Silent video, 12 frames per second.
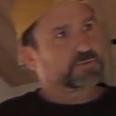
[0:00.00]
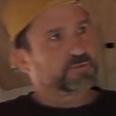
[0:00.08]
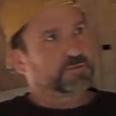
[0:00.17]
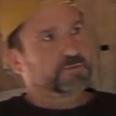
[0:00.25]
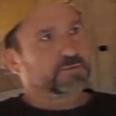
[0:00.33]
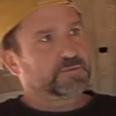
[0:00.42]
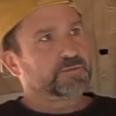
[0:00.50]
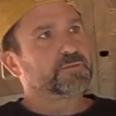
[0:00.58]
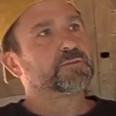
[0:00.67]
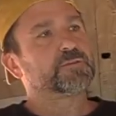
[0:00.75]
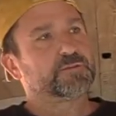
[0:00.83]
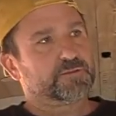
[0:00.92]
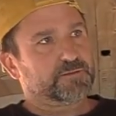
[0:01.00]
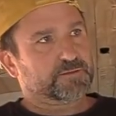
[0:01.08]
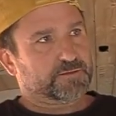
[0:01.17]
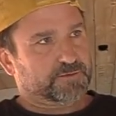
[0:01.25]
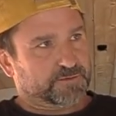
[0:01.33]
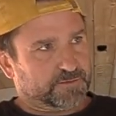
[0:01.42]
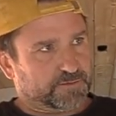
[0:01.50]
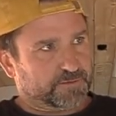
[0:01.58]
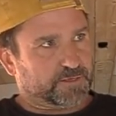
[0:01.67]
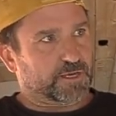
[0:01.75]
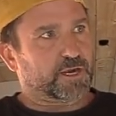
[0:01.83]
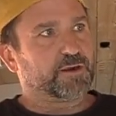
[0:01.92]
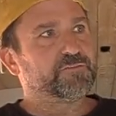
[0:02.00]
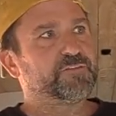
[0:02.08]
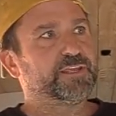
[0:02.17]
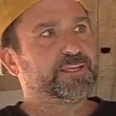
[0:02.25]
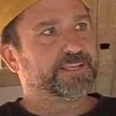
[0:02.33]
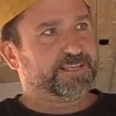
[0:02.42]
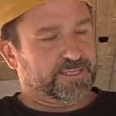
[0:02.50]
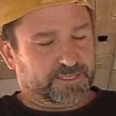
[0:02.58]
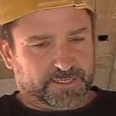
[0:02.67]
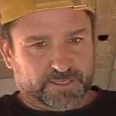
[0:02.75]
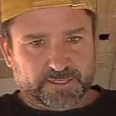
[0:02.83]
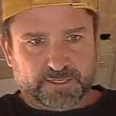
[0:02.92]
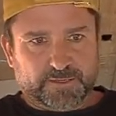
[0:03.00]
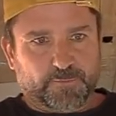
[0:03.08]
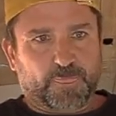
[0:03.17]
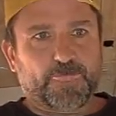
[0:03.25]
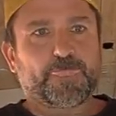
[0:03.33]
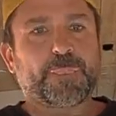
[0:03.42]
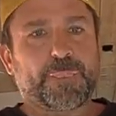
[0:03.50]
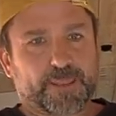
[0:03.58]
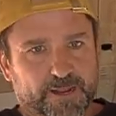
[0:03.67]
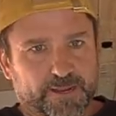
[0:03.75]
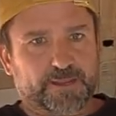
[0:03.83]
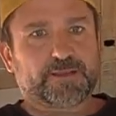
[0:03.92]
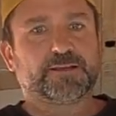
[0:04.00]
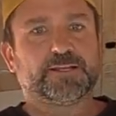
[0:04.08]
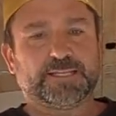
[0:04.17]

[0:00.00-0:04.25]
your vehicle was changed from a commercial vehicle to now it's a class A